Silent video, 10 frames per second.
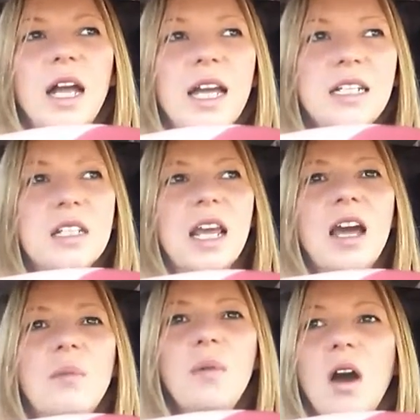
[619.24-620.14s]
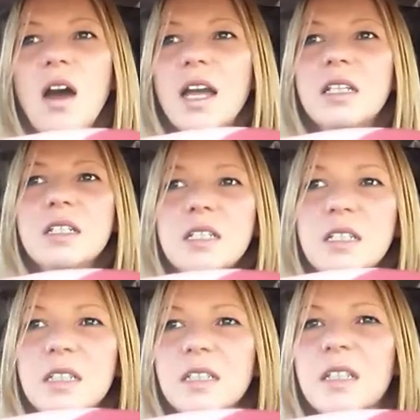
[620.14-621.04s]
And our mind
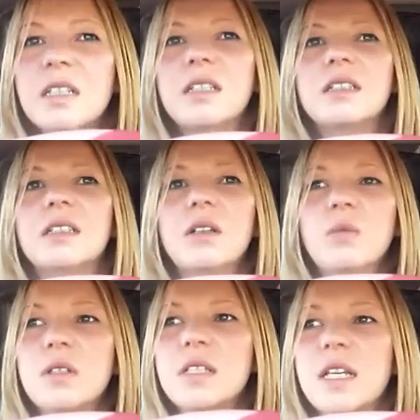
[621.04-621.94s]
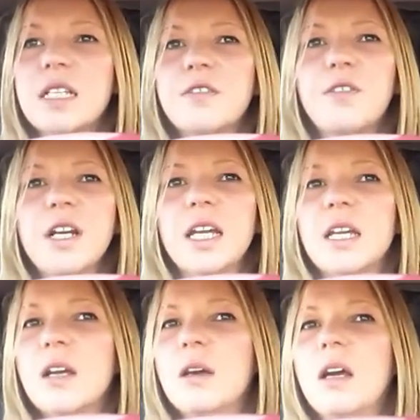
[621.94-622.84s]
will set us free.
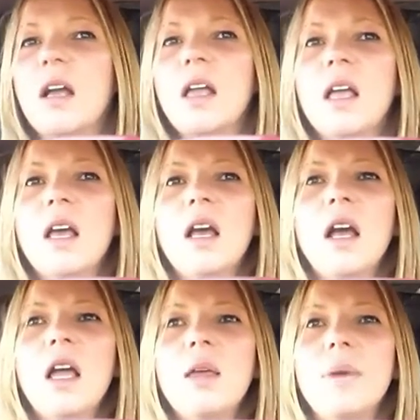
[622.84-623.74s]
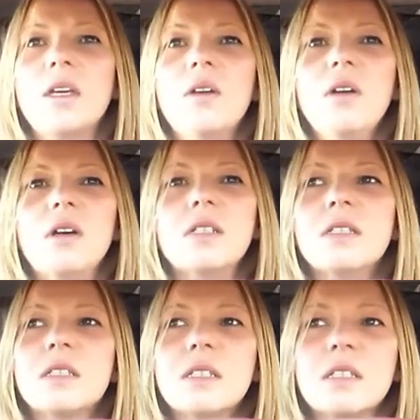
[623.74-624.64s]

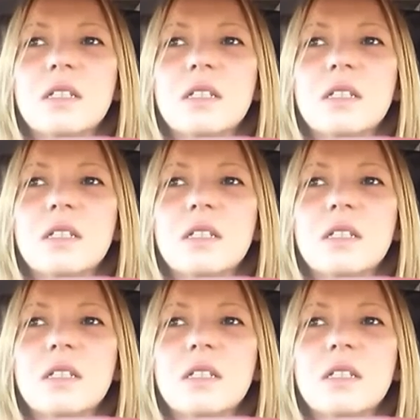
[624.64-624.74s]
Because